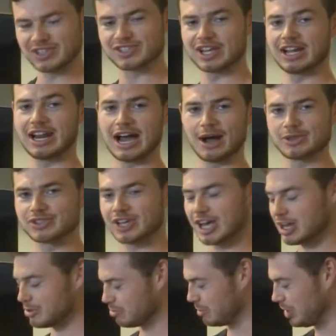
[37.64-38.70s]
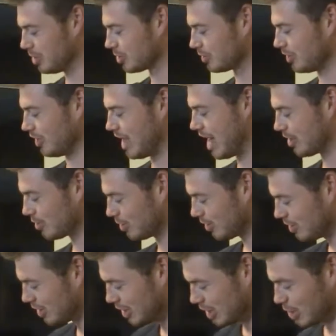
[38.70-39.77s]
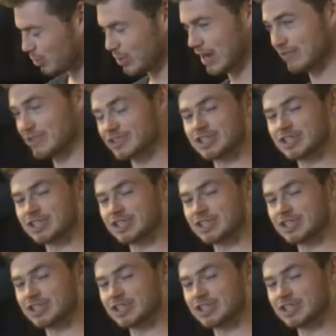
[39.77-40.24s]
inside to outside, medial to lateral. We have the